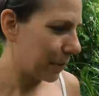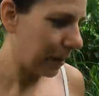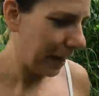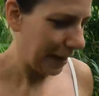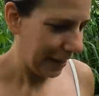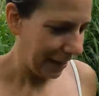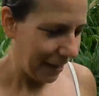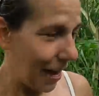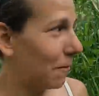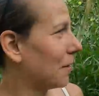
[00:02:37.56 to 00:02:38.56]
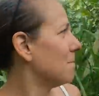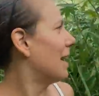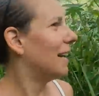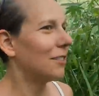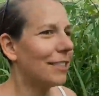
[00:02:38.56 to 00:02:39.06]
is what I would
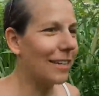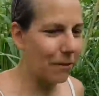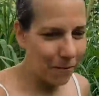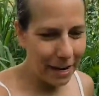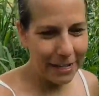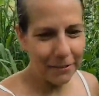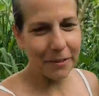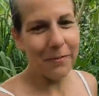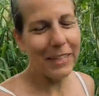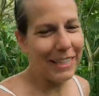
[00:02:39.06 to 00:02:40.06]
imagine Hawaii would